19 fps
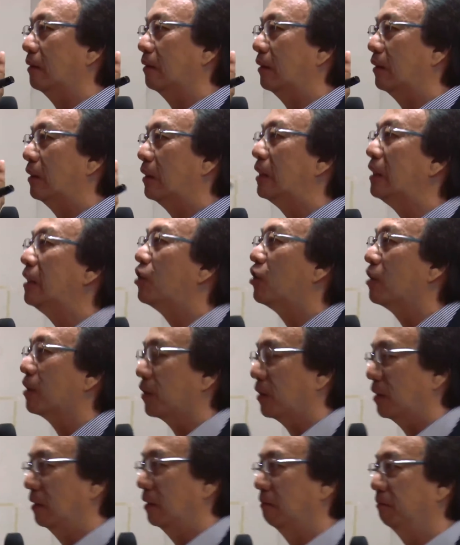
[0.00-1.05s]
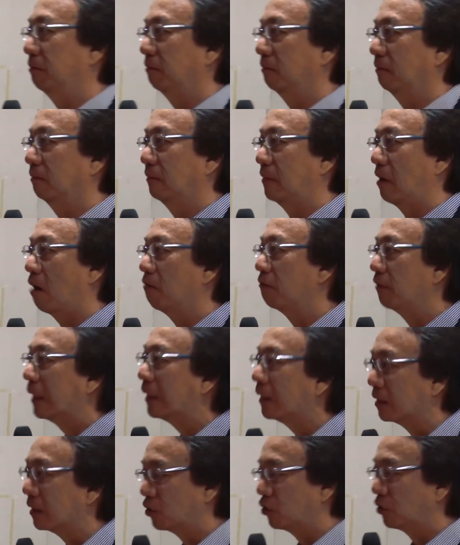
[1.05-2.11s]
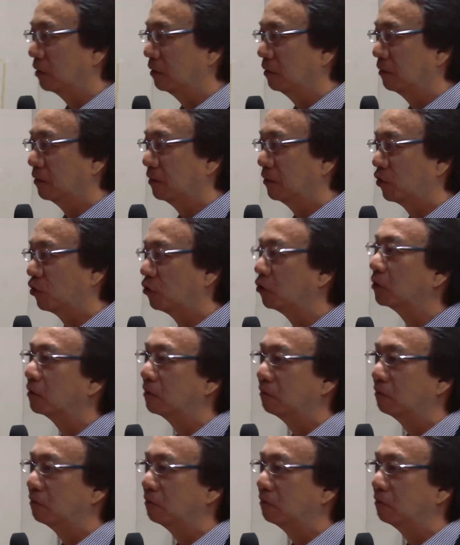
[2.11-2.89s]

teachers of English should